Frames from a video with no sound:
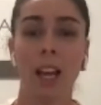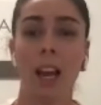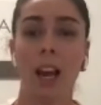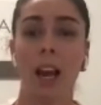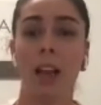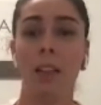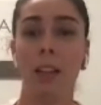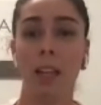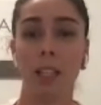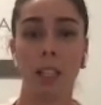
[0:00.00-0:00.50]

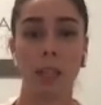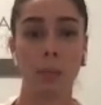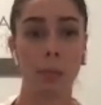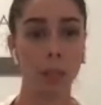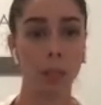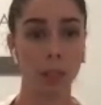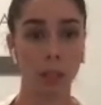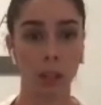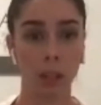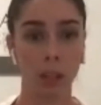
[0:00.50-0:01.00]
And then
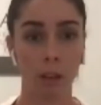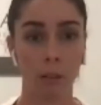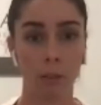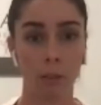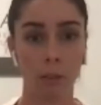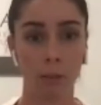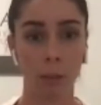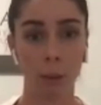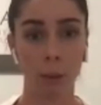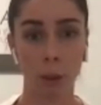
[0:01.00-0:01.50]
speaking of
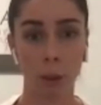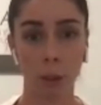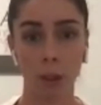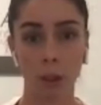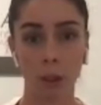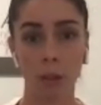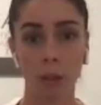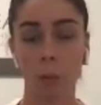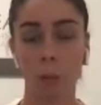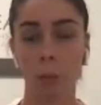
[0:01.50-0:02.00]

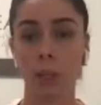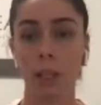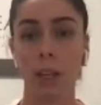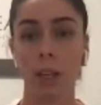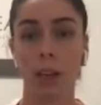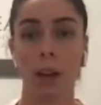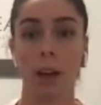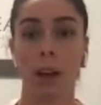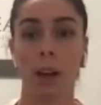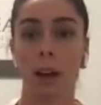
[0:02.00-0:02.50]
future, we
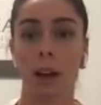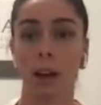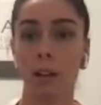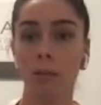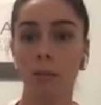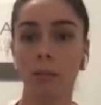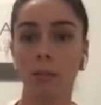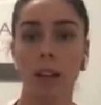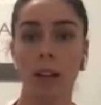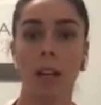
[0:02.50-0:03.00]

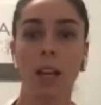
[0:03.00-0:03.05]
have